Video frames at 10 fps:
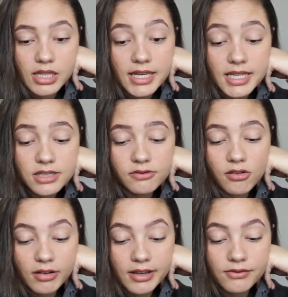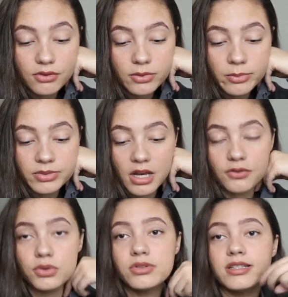He's fucking full of
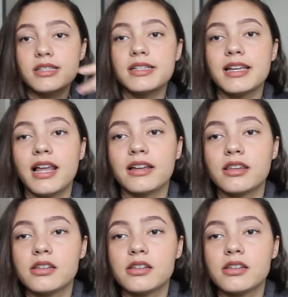himself. Who sits here like